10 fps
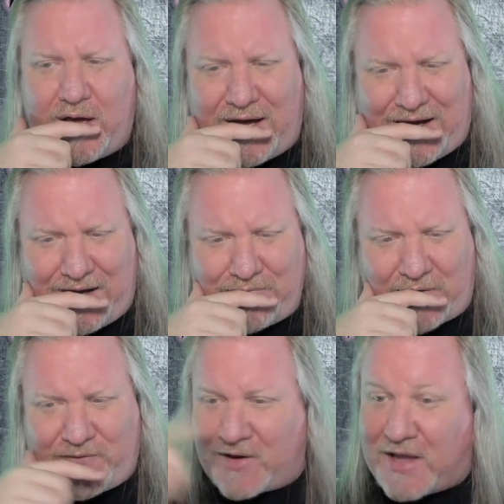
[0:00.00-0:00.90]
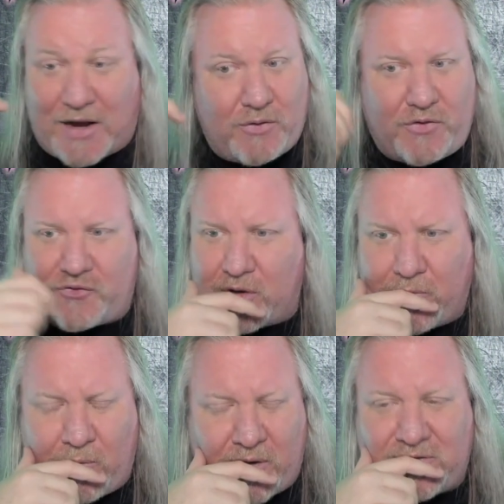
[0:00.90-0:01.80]
I forgot who the
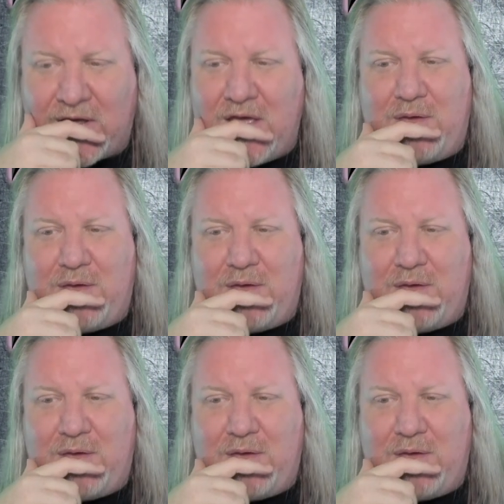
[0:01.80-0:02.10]
drummer was.